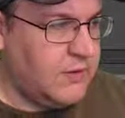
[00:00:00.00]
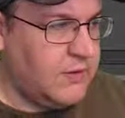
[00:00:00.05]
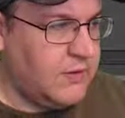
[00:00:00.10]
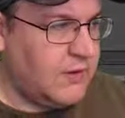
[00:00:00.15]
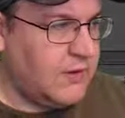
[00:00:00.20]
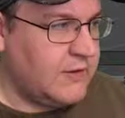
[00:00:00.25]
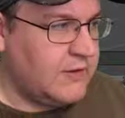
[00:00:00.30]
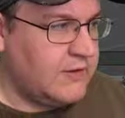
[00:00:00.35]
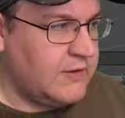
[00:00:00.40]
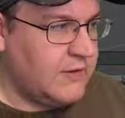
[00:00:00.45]

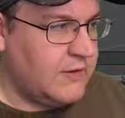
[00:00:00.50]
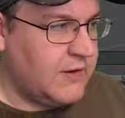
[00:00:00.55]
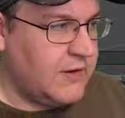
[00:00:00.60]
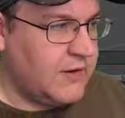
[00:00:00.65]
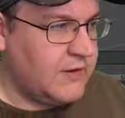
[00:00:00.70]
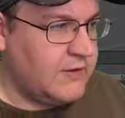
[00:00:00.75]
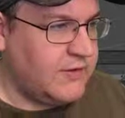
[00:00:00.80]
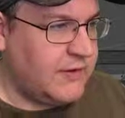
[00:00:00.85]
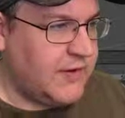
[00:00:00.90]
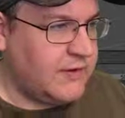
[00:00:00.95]
That's still going
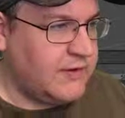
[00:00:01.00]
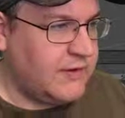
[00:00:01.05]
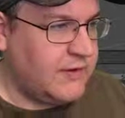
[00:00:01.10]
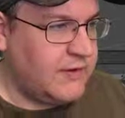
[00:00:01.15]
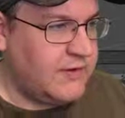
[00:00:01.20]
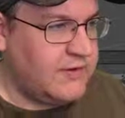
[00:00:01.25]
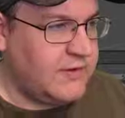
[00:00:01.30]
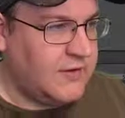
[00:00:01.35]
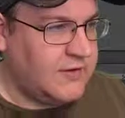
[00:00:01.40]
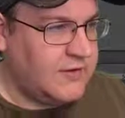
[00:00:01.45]
to select it.
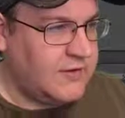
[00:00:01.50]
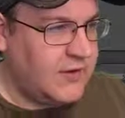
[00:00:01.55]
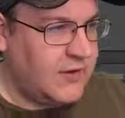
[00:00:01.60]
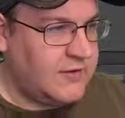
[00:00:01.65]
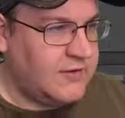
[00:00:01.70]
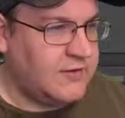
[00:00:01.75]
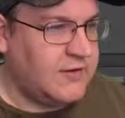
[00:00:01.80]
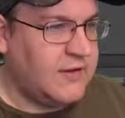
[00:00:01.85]
It does not